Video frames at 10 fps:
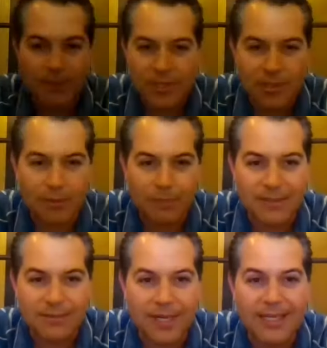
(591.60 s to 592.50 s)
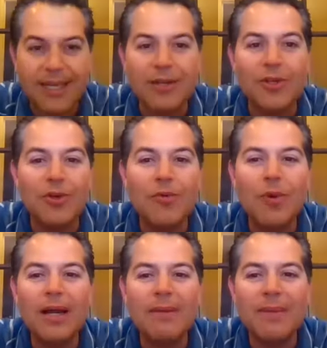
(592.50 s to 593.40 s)
right? Keep it simple, stupid,
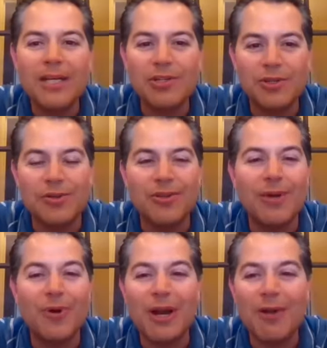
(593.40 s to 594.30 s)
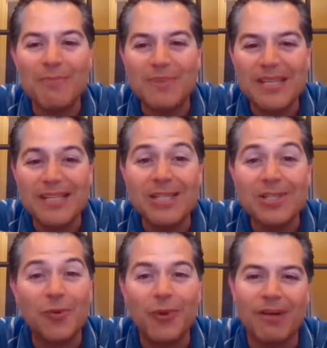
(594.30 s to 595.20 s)
right? You want to make sure that
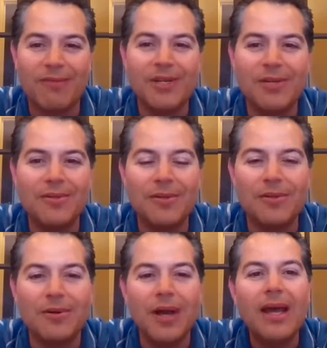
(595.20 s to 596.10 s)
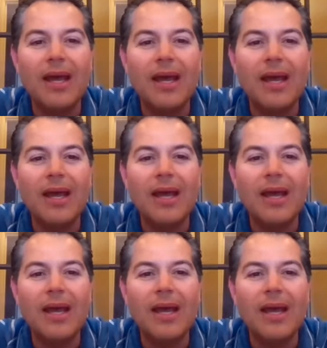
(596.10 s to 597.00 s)
whatever business or whatever you do, keep it